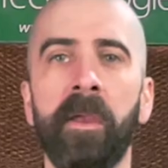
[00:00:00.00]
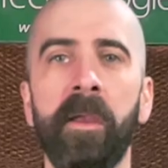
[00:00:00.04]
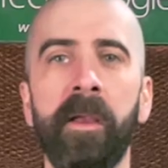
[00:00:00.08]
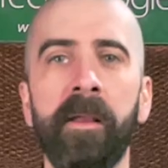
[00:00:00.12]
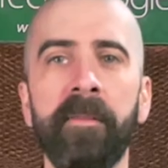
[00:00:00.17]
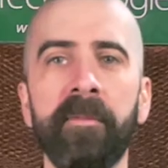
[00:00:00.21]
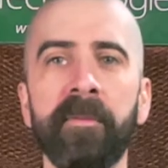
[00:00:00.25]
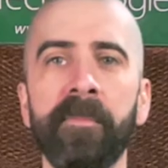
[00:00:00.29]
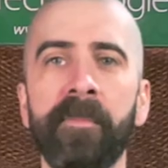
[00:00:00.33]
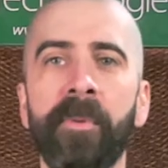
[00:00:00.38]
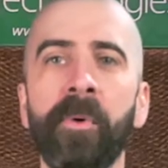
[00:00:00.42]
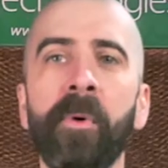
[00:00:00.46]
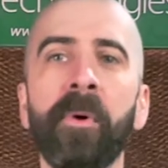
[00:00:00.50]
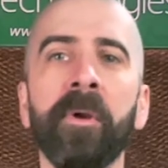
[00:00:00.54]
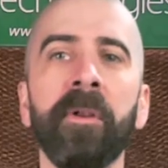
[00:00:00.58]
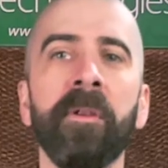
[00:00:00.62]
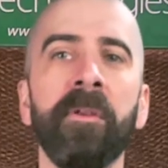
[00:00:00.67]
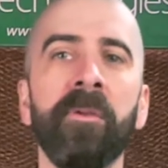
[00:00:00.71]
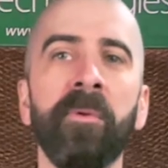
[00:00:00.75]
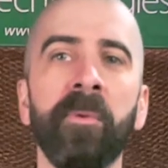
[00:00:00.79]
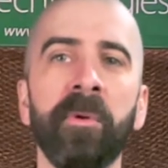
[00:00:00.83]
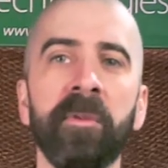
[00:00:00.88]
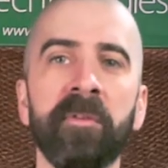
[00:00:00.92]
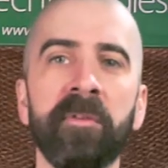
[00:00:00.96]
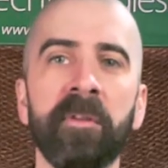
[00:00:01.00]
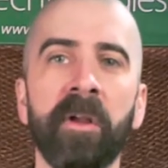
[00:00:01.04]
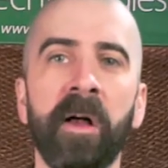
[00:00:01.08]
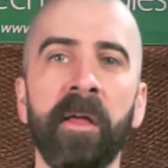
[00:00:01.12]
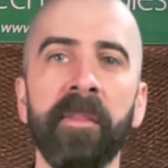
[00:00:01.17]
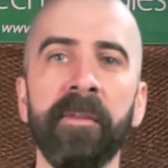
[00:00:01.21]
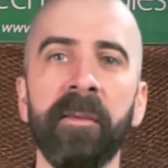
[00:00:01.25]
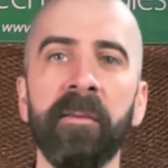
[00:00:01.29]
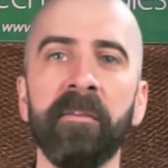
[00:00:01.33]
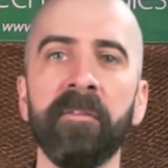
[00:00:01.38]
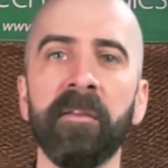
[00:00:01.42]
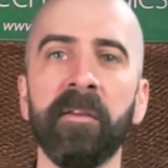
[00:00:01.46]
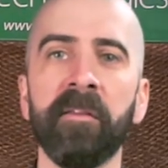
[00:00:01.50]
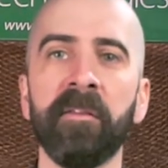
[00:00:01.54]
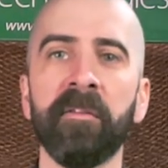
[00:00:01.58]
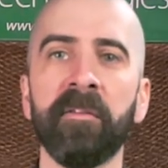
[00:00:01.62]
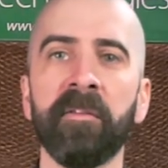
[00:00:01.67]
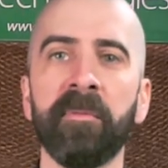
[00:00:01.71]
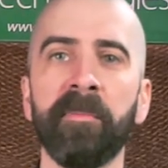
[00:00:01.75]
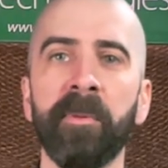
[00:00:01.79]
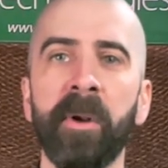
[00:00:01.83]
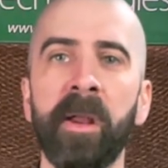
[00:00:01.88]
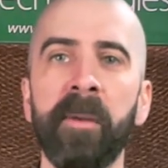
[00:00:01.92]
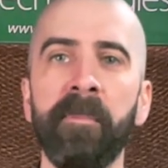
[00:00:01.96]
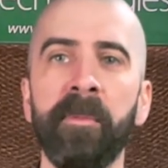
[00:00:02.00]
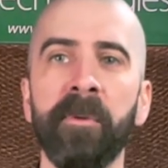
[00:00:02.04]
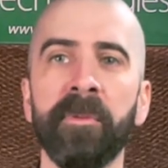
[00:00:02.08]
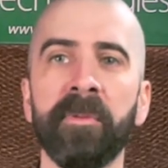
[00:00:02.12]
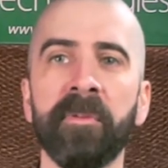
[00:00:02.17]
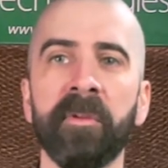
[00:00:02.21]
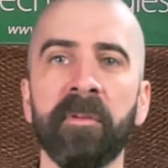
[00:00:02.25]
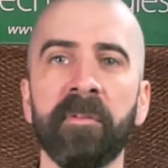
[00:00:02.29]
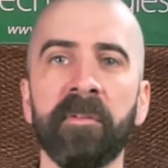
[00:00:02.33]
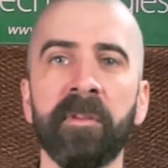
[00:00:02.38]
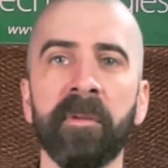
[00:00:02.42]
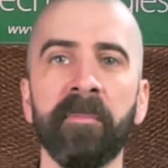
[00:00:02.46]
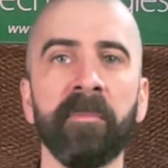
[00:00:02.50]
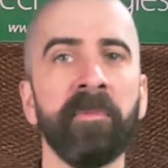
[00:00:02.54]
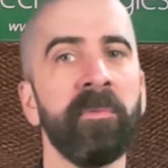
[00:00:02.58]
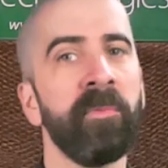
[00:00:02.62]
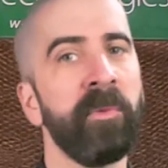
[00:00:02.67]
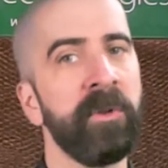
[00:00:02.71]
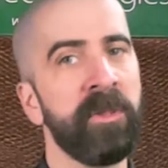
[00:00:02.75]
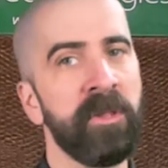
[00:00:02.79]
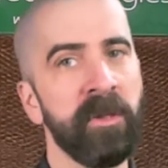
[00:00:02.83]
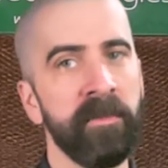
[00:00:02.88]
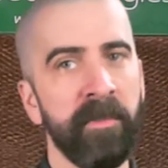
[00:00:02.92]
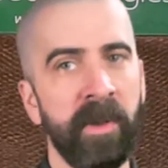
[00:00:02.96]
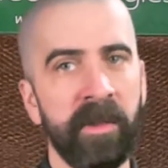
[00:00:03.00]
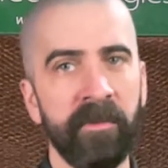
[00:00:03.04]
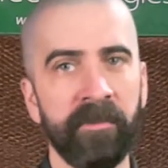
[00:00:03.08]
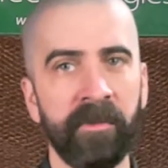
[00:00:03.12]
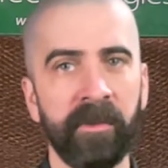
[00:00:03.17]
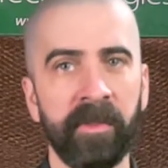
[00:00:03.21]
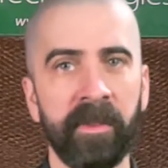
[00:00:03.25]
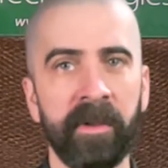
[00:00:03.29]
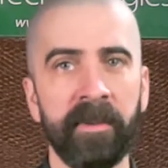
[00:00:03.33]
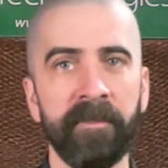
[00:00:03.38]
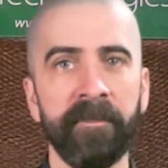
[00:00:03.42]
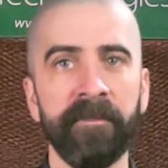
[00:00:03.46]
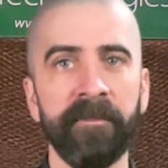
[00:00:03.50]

It's important to install these in spray booth systems which are meant for them,